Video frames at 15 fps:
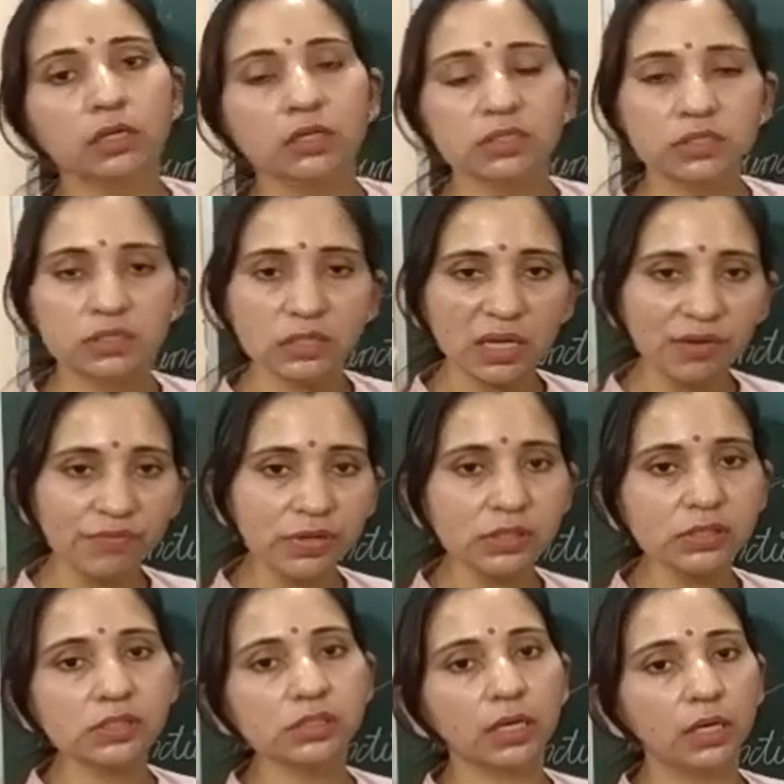7
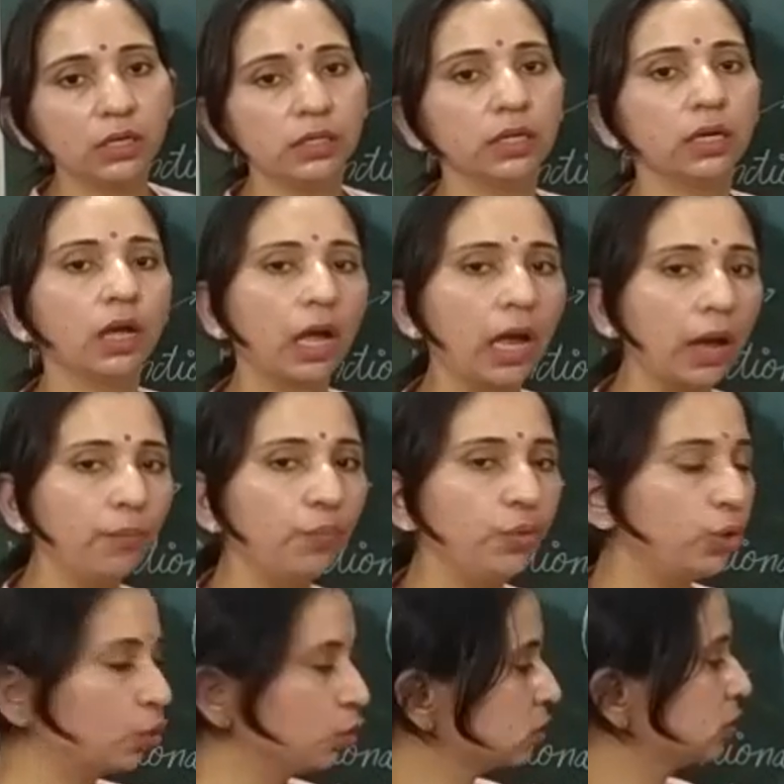celled
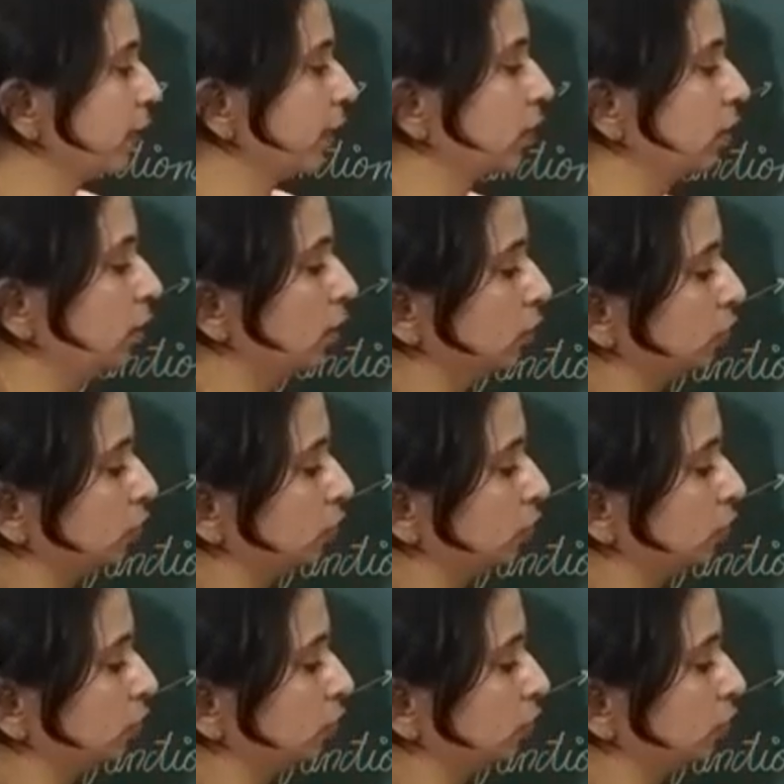embryo sac.